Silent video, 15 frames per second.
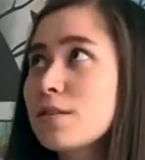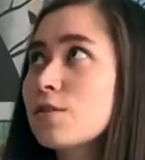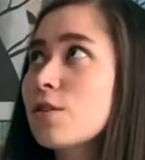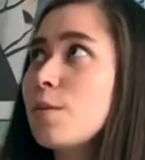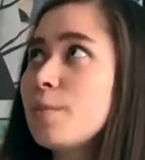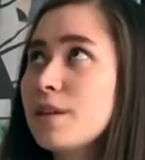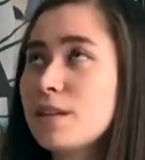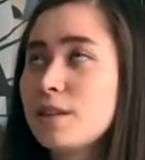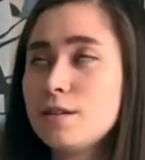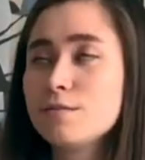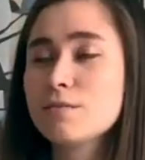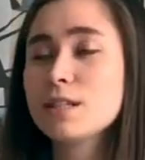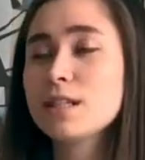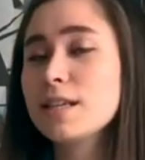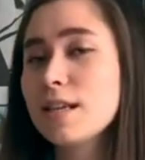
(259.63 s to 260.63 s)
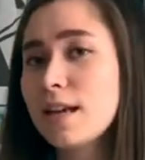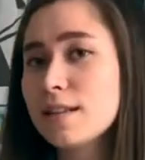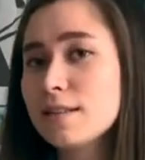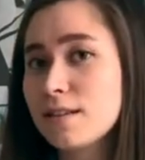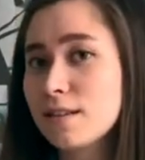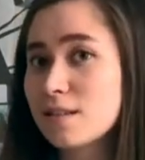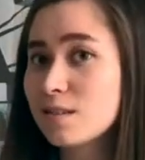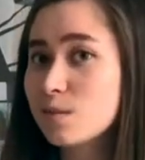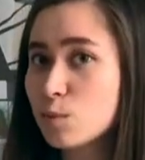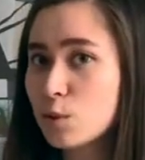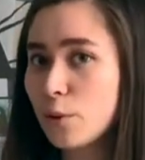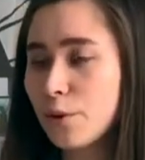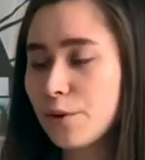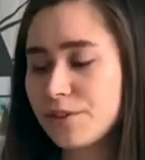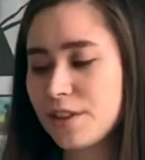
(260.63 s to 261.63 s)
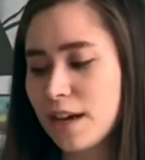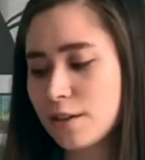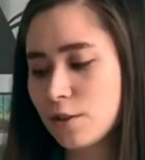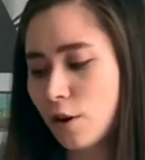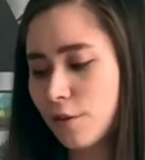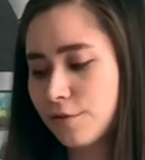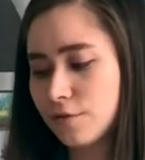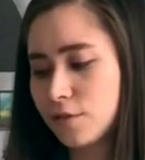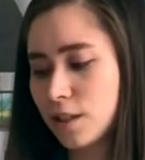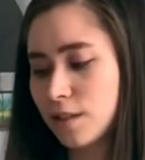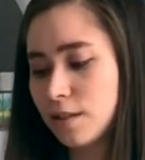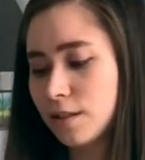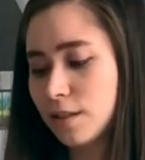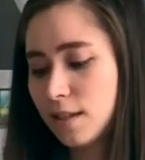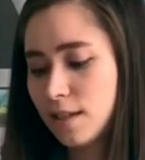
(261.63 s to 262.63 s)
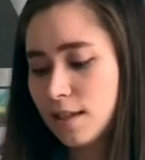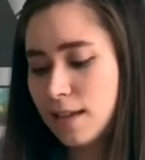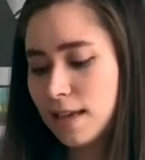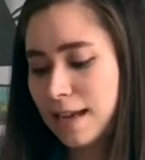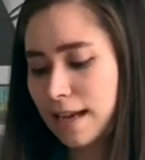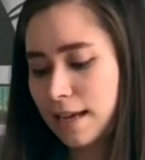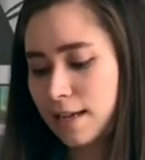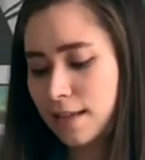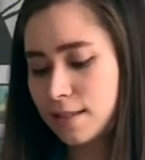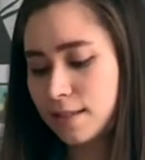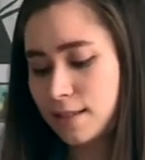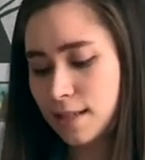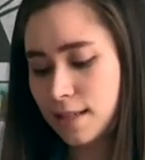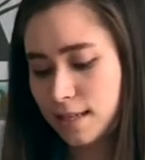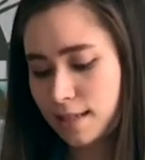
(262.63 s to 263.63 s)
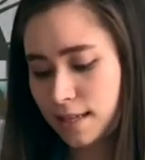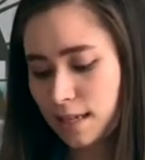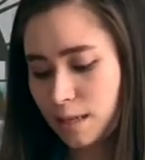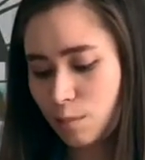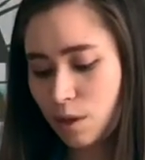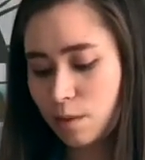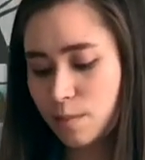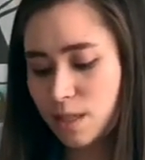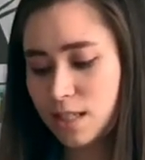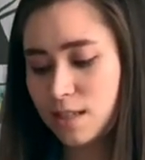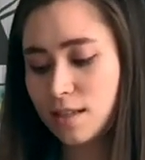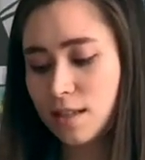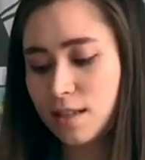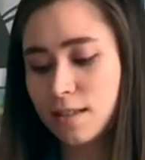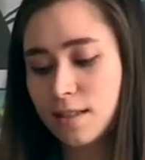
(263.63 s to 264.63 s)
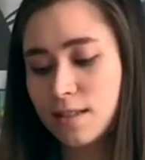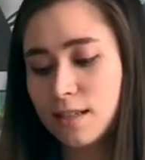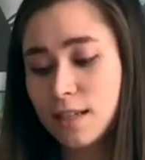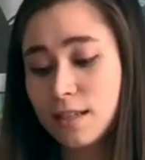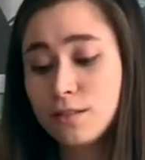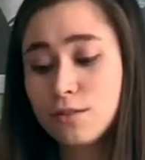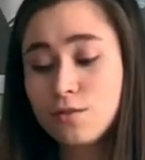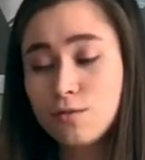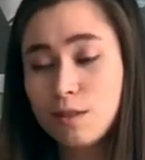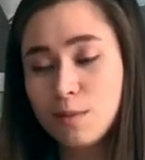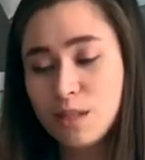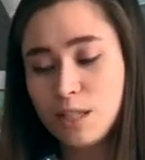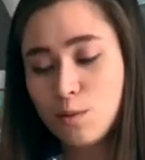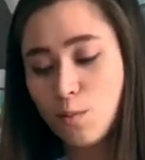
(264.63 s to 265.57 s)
a topic that really gets explored that often. And *In Per Paramaditha does it extremely